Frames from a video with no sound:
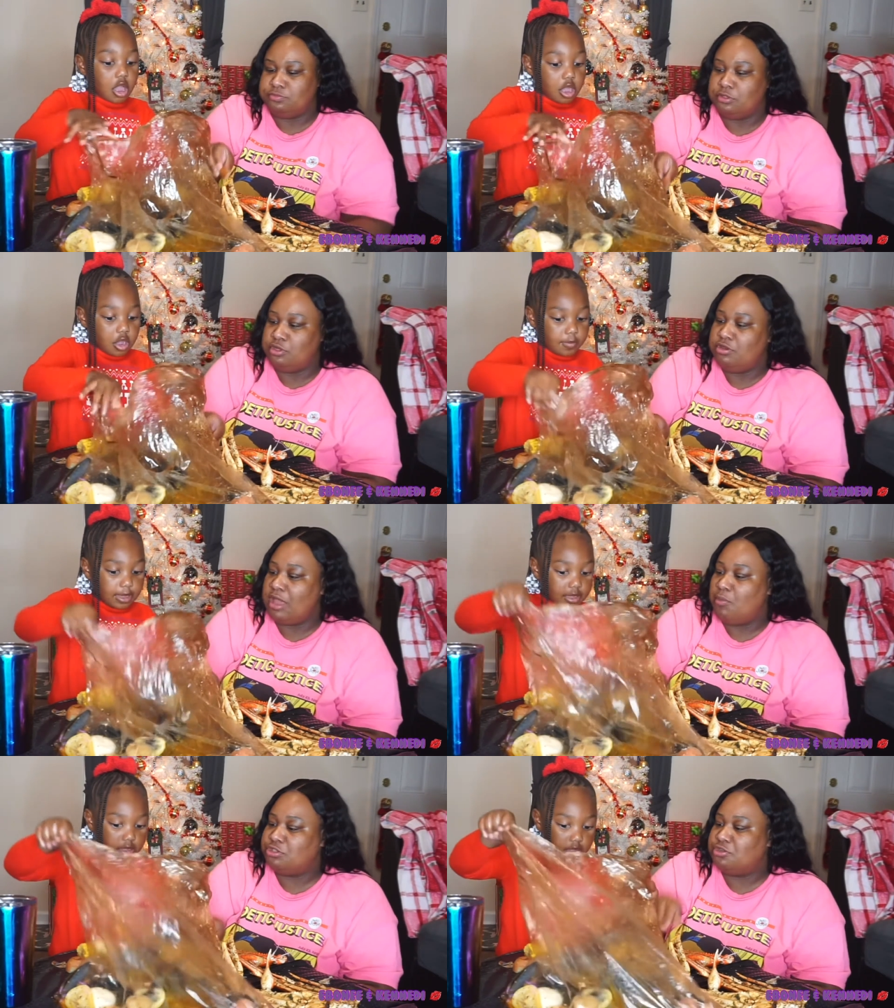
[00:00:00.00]
Speaker 1: Do you
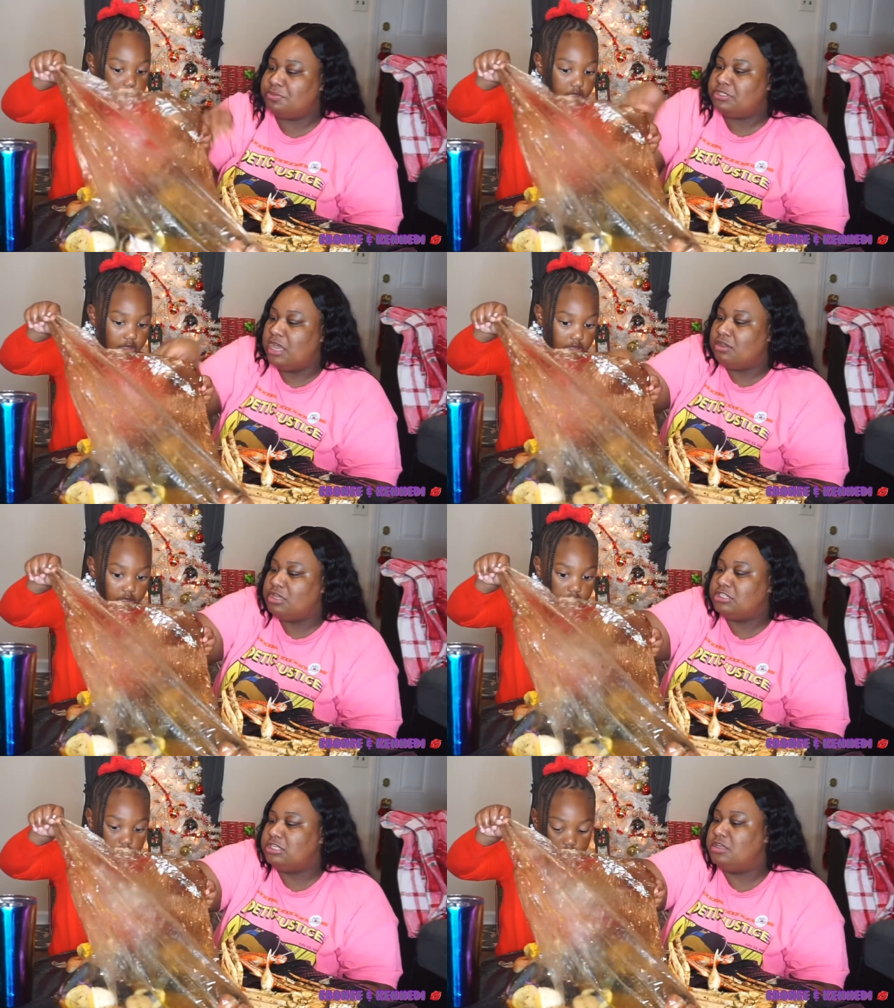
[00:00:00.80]
not want your potato
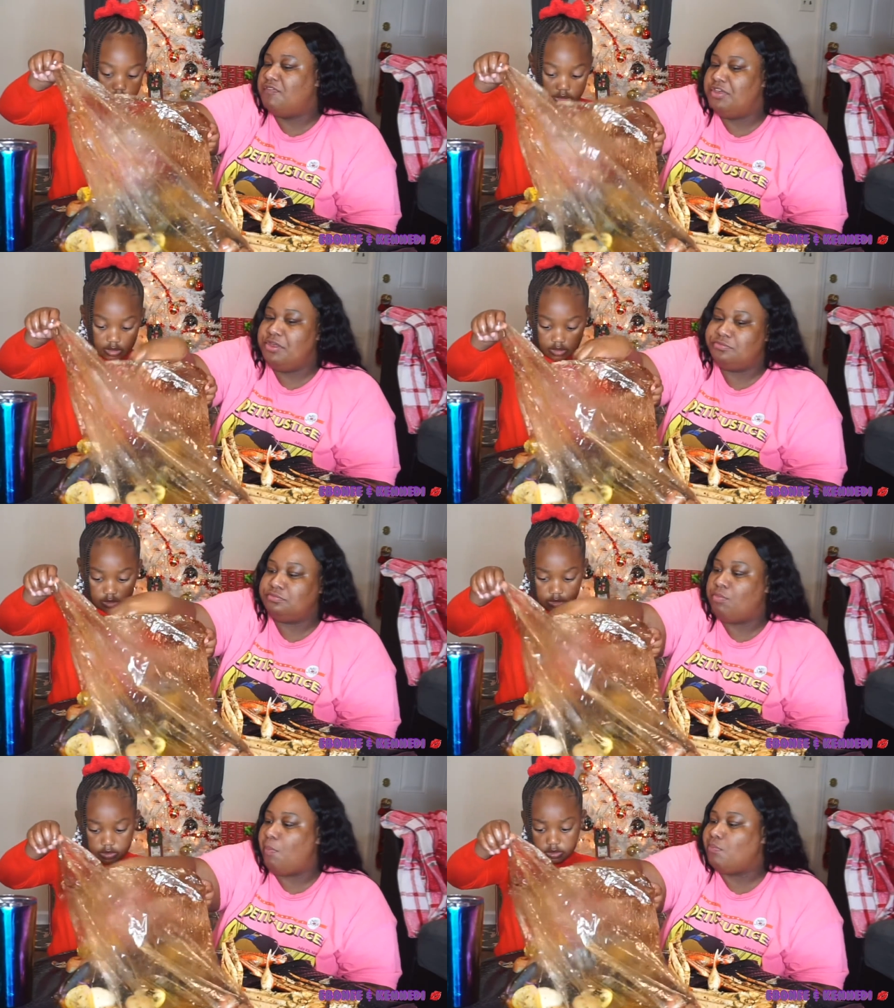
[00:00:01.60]
that's sitting over here?
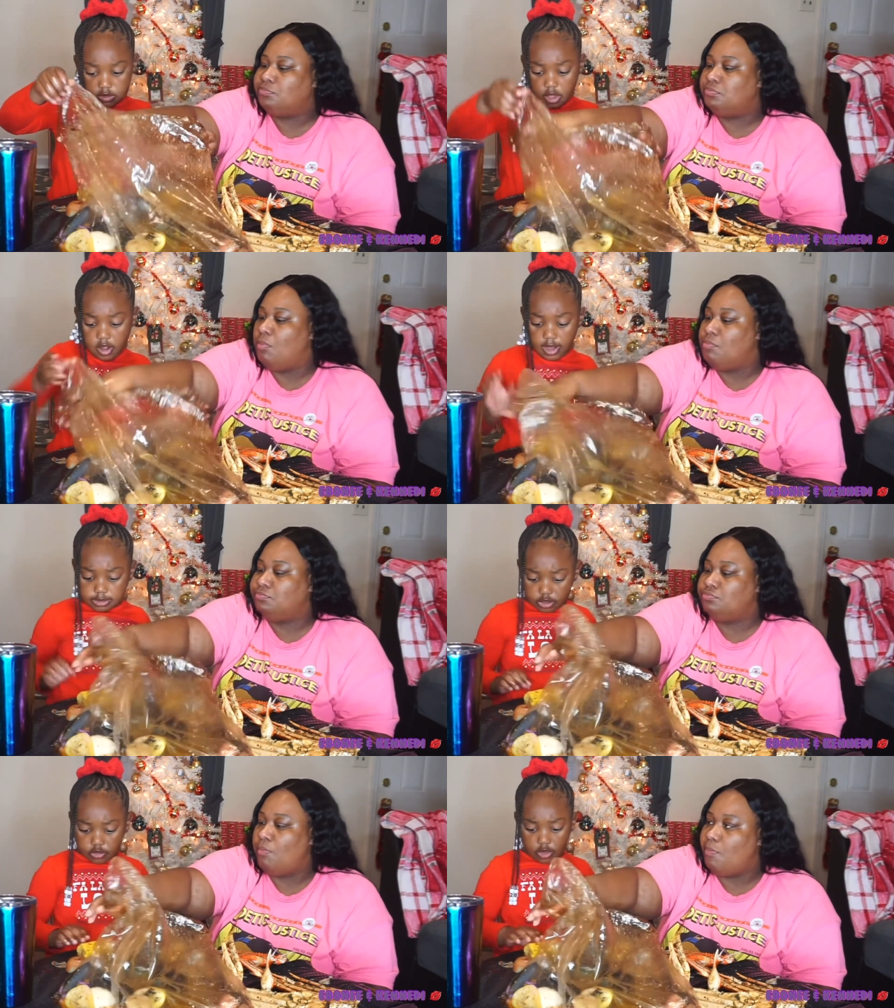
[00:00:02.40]
Speaker 2: No, I
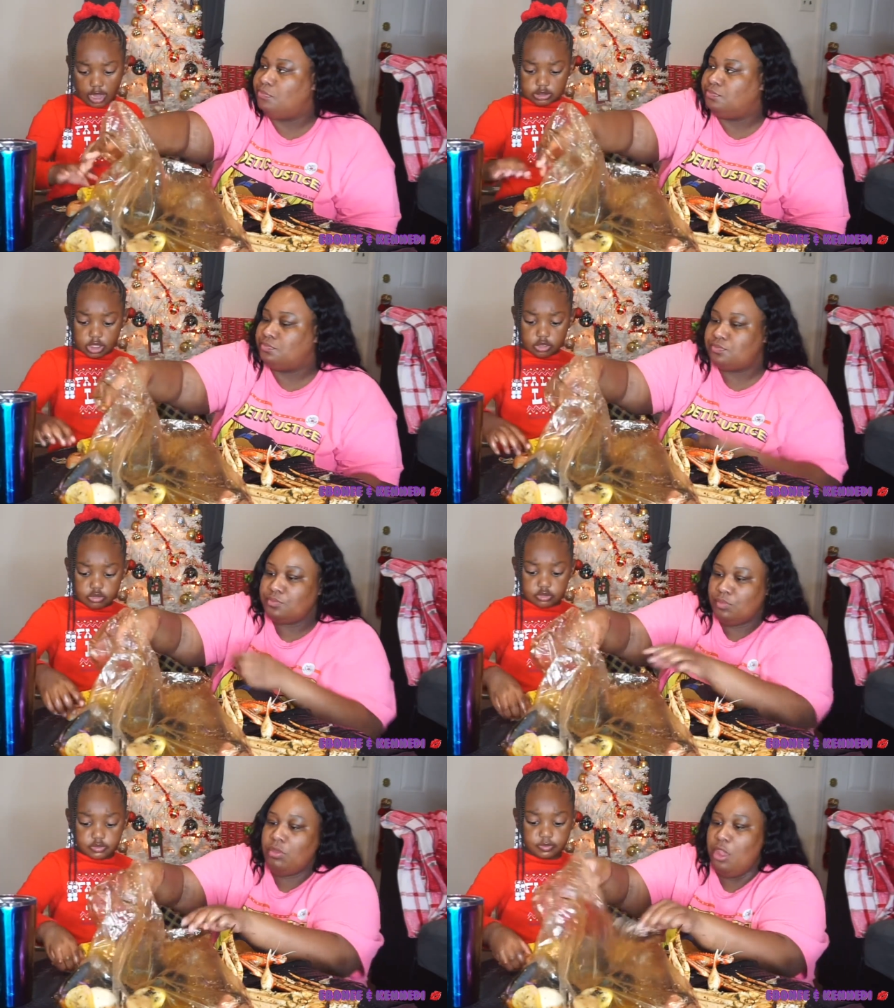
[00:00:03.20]
do. I
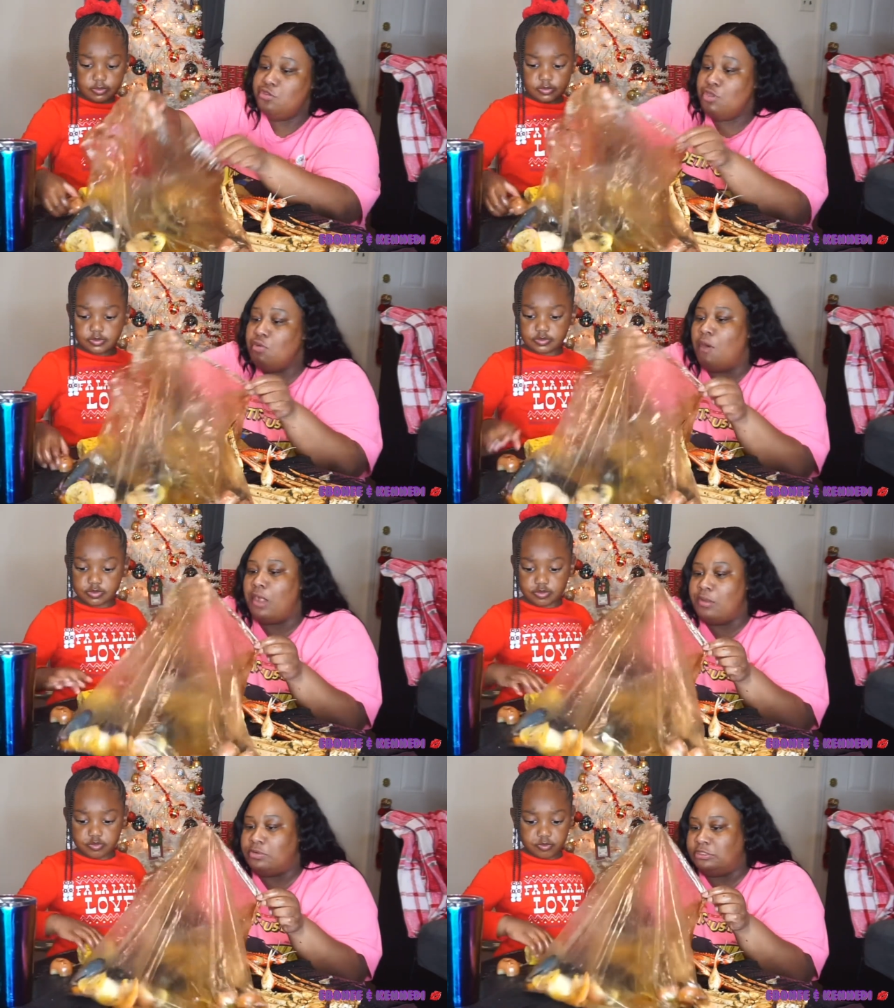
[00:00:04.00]
Speaker 1: do. You do?
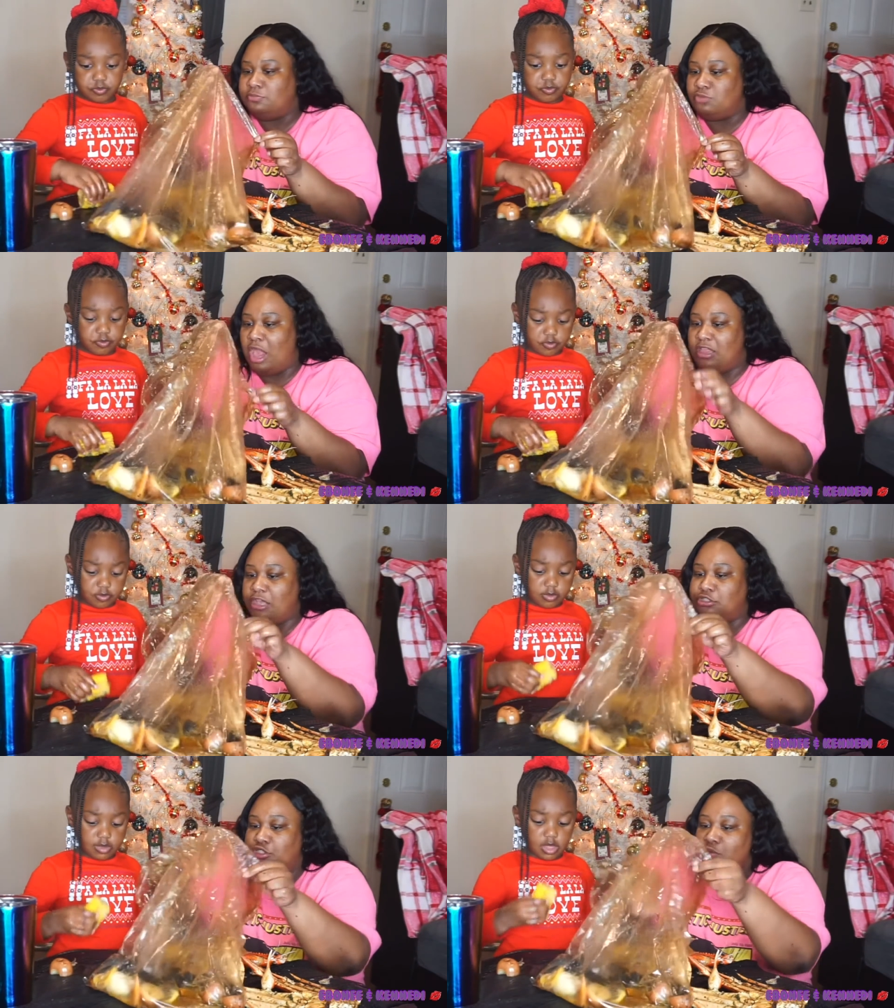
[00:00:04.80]
Okay, well, I like
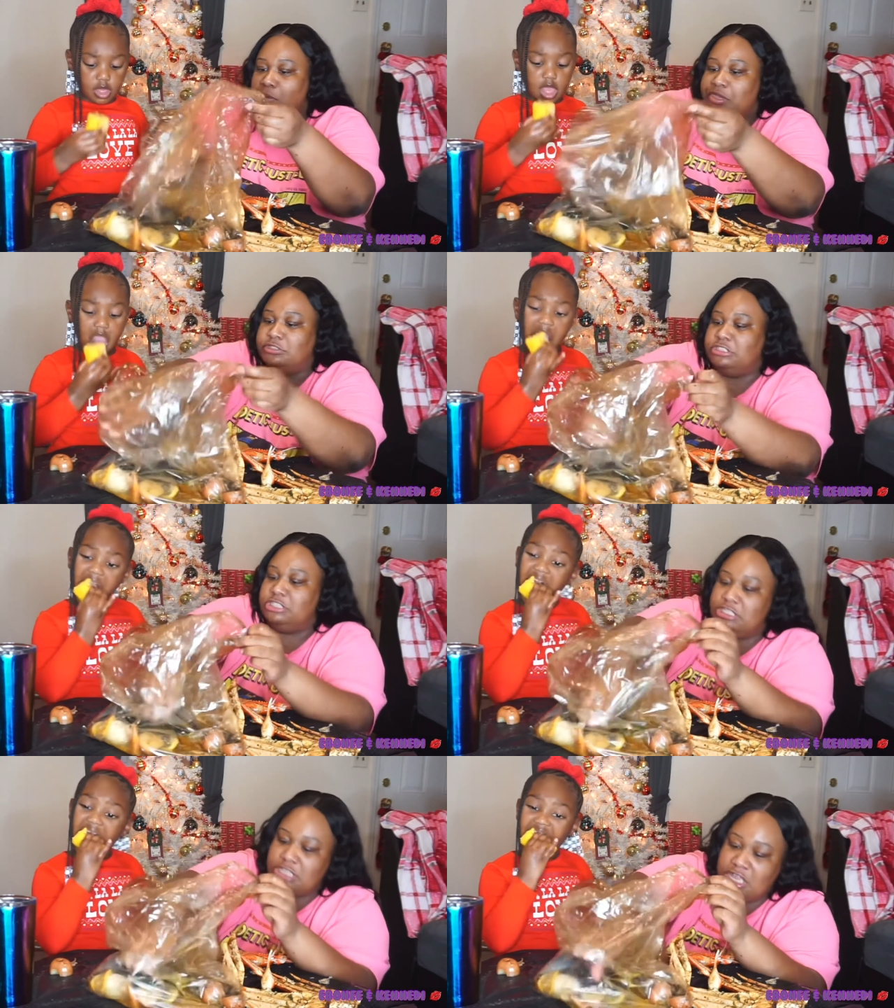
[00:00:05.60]
you do, you know,
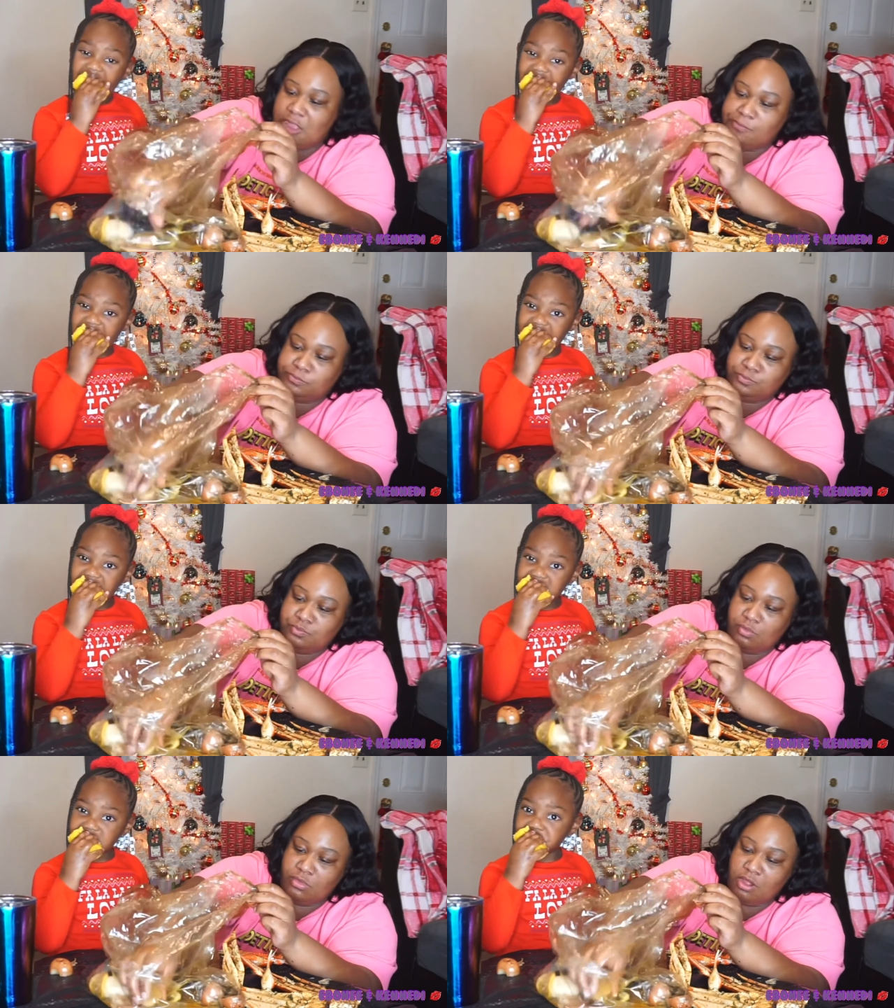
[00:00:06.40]
let's eat it.
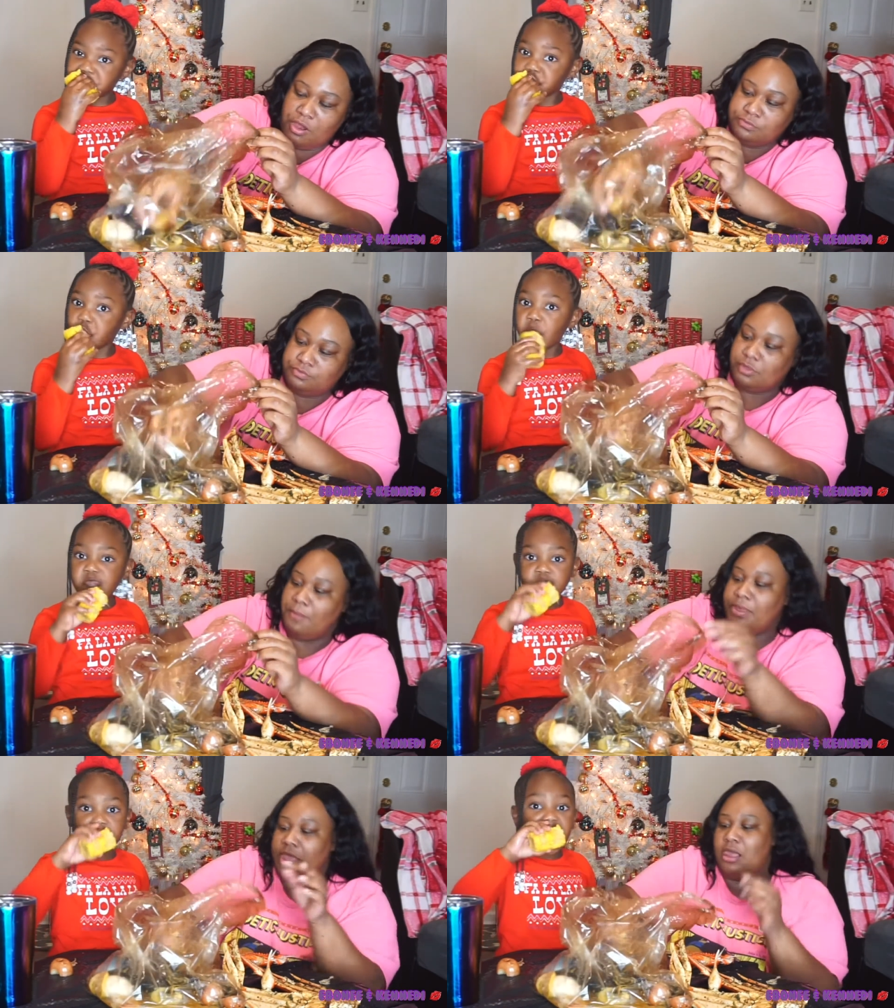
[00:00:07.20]

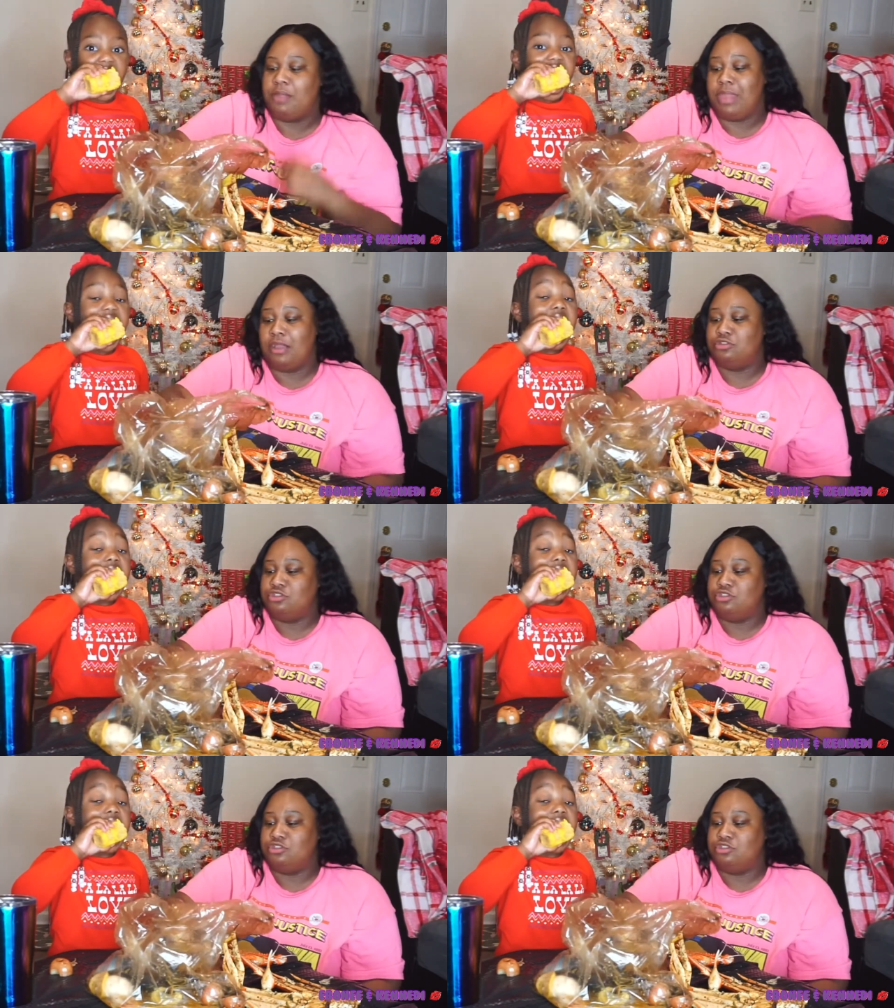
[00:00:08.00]
But yeah, I'm not going to